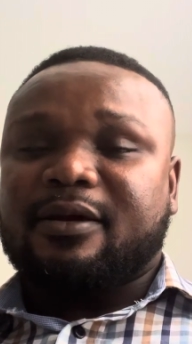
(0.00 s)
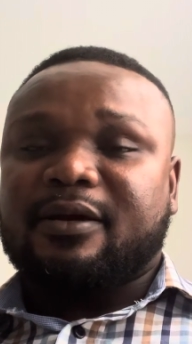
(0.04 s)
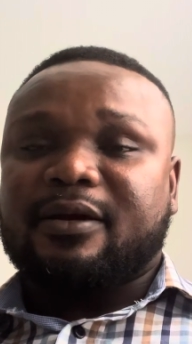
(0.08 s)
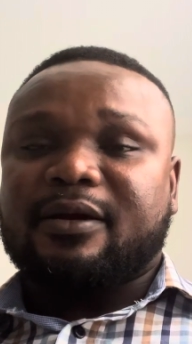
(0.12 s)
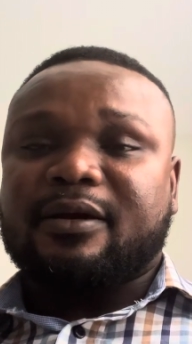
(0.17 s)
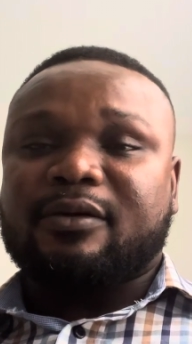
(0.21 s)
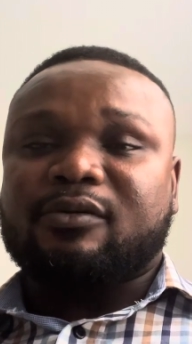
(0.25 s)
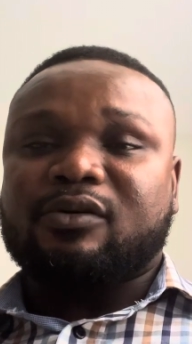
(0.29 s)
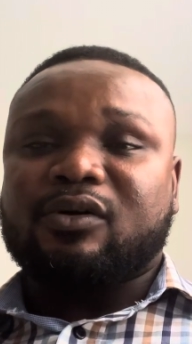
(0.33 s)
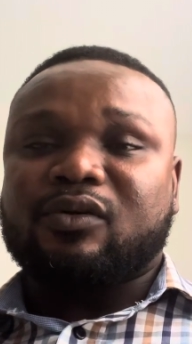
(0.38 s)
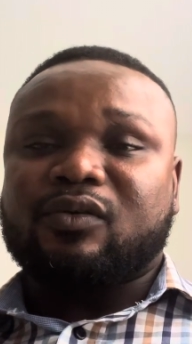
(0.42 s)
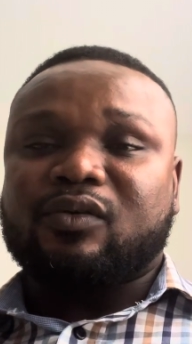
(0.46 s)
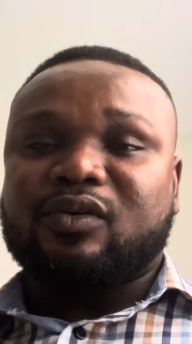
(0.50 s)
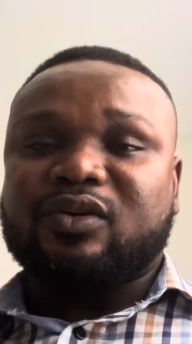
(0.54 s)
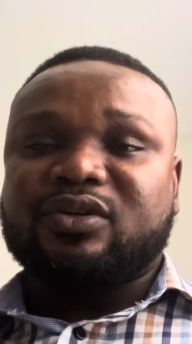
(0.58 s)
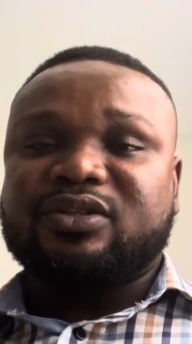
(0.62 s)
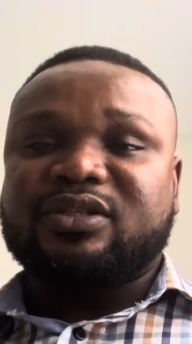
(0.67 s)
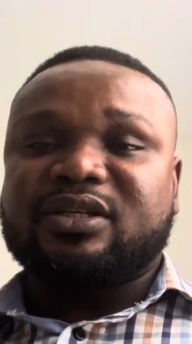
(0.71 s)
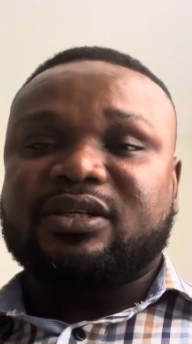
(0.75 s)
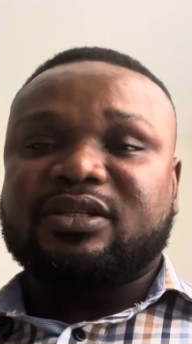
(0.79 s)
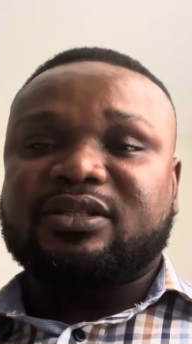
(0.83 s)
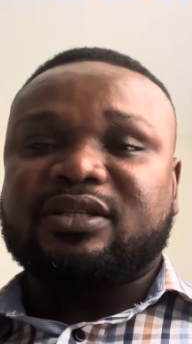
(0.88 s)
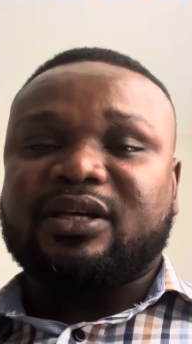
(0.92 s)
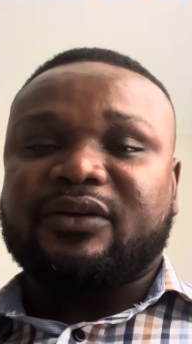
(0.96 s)

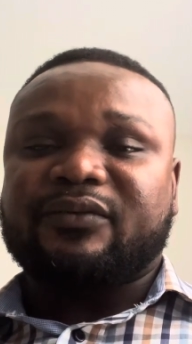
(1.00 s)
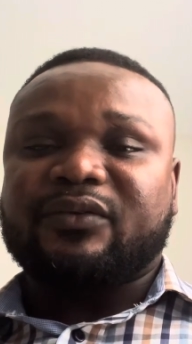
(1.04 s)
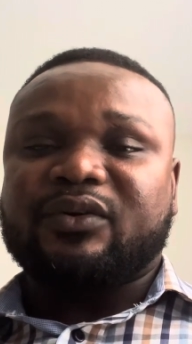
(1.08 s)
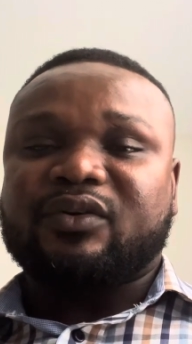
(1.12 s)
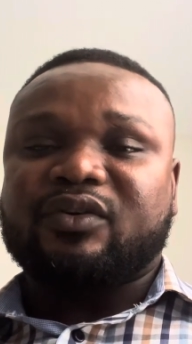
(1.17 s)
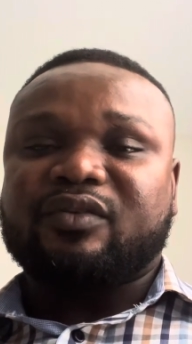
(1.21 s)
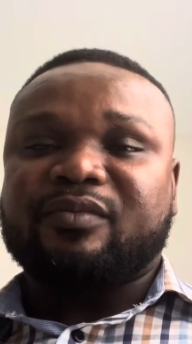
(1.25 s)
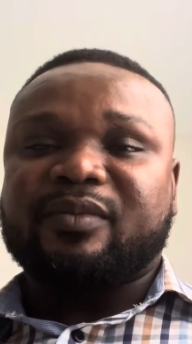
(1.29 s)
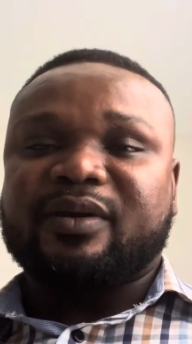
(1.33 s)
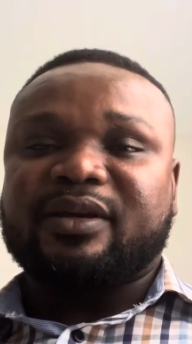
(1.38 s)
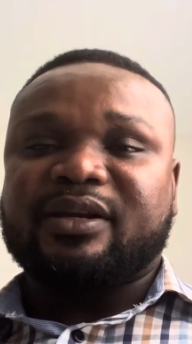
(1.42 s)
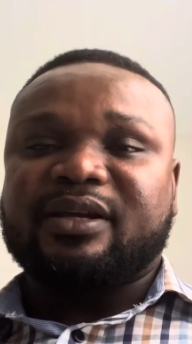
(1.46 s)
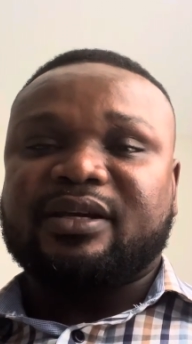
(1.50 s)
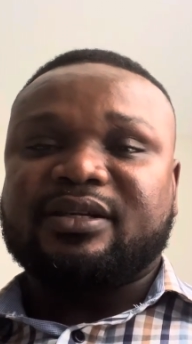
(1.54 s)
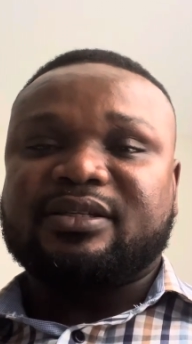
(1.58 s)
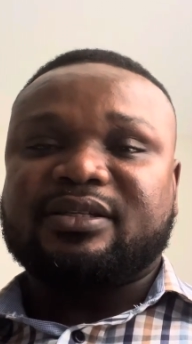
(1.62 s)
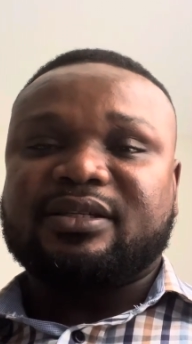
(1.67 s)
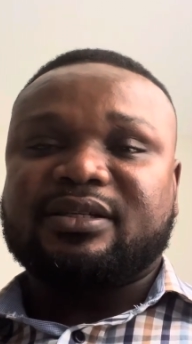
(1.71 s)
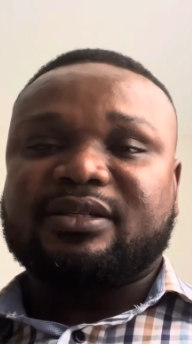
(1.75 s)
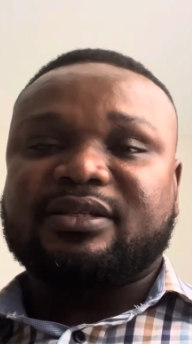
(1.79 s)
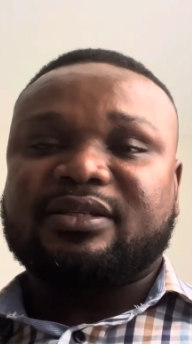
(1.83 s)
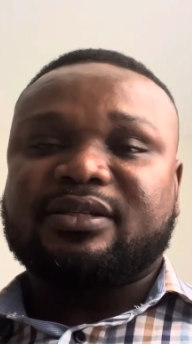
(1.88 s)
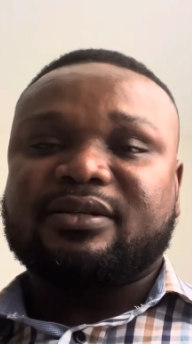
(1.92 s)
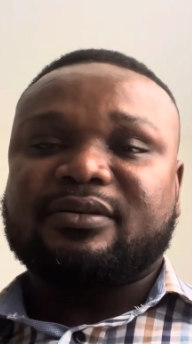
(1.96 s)
conclusions and
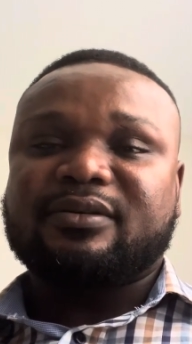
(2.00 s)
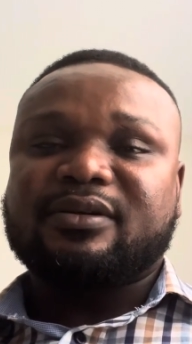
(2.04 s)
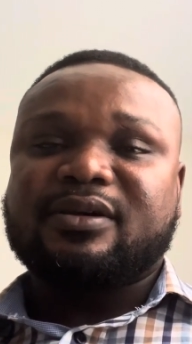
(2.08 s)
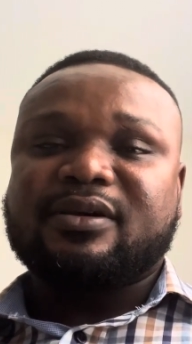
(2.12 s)
recommendations.